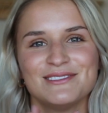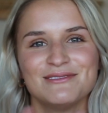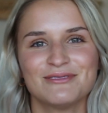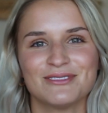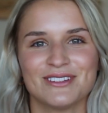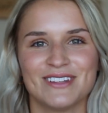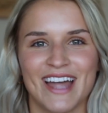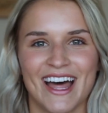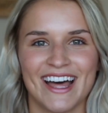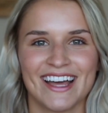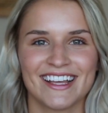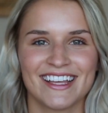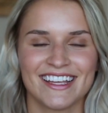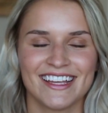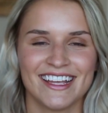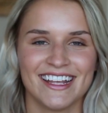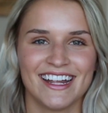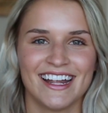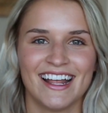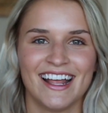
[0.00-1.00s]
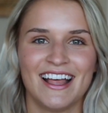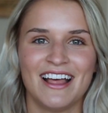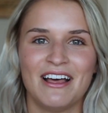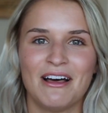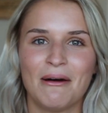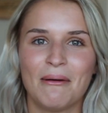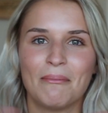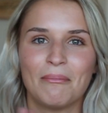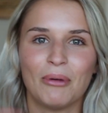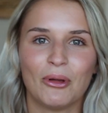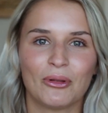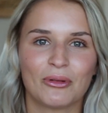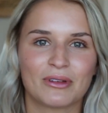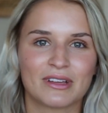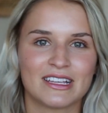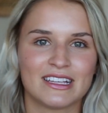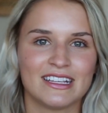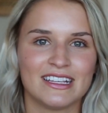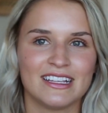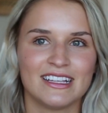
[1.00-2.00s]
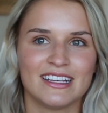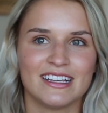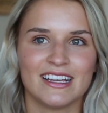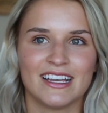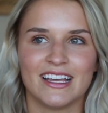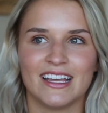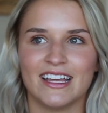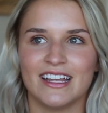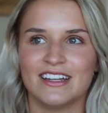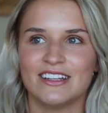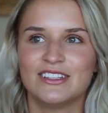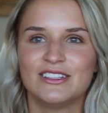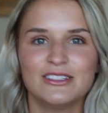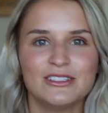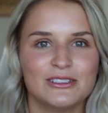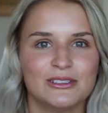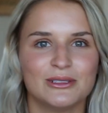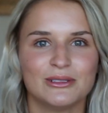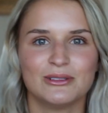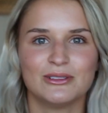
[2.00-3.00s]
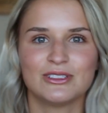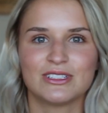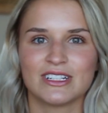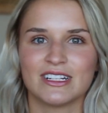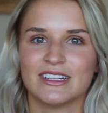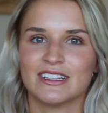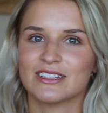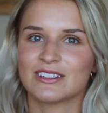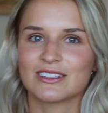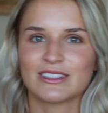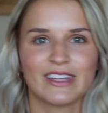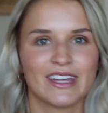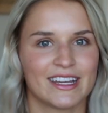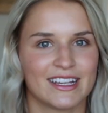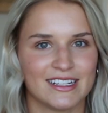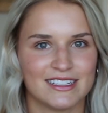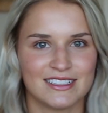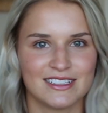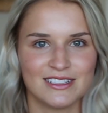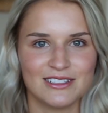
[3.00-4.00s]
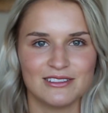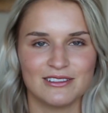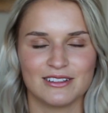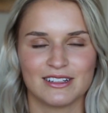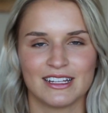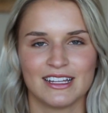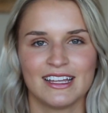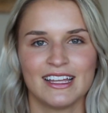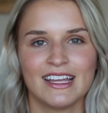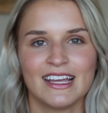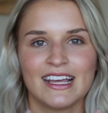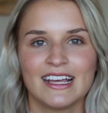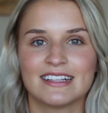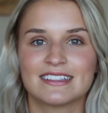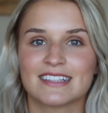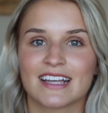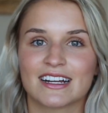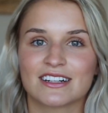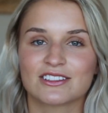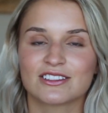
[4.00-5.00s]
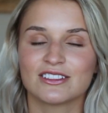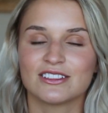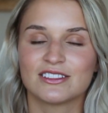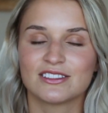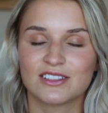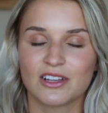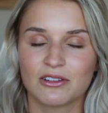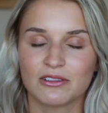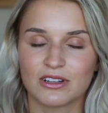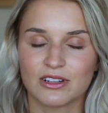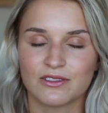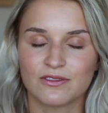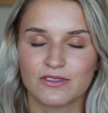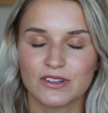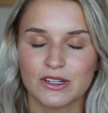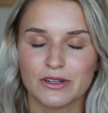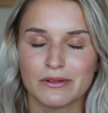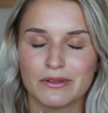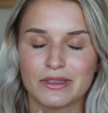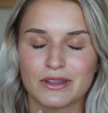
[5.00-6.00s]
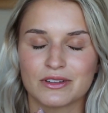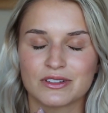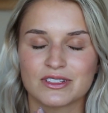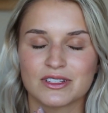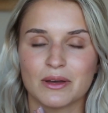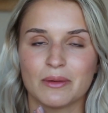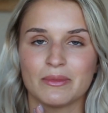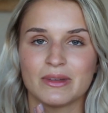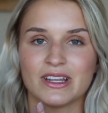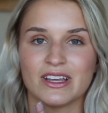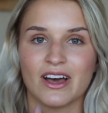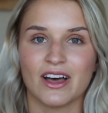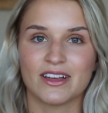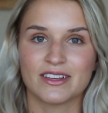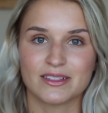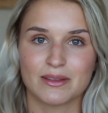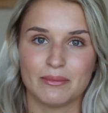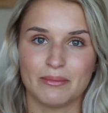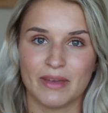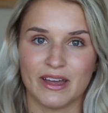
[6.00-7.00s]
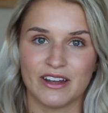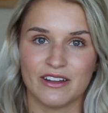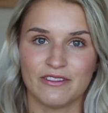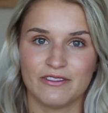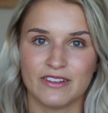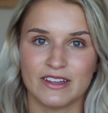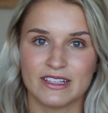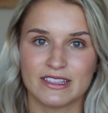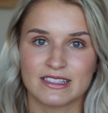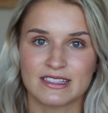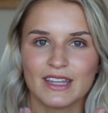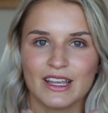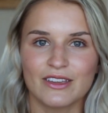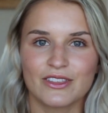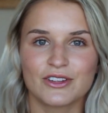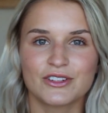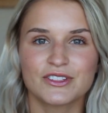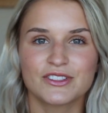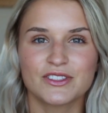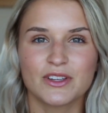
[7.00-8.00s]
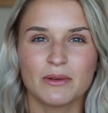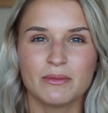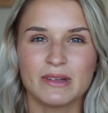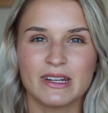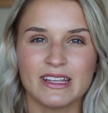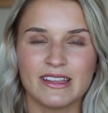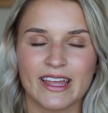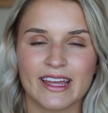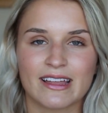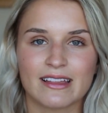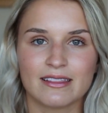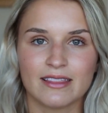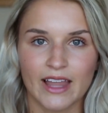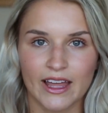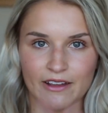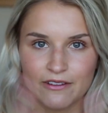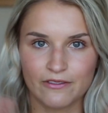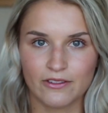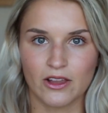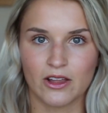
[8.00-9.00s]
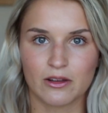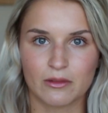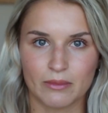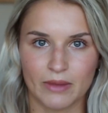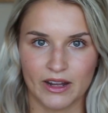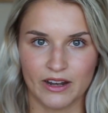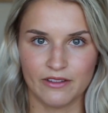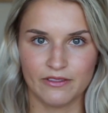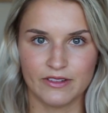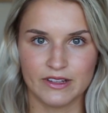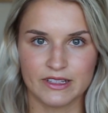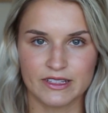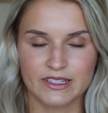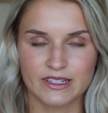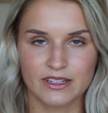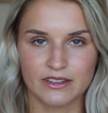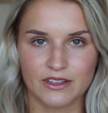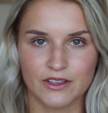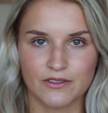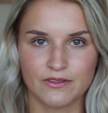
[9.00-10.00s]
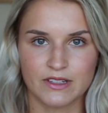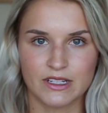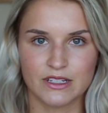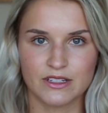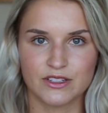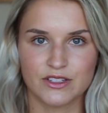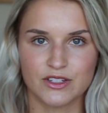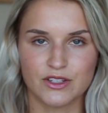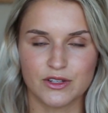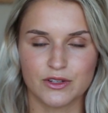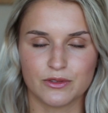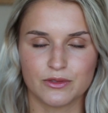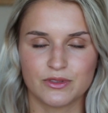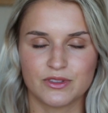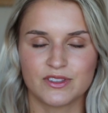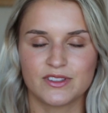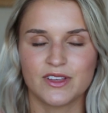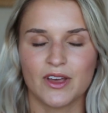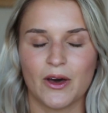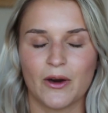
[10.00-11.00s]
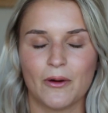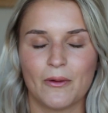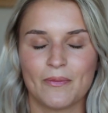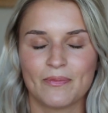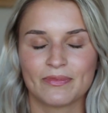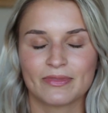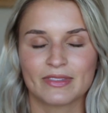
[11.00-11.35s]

you will not get bulky and huge and look like a dude. It's actually so good for you, and there's so many awesome benefits. There's so many like lifelong benefits to lifting too. So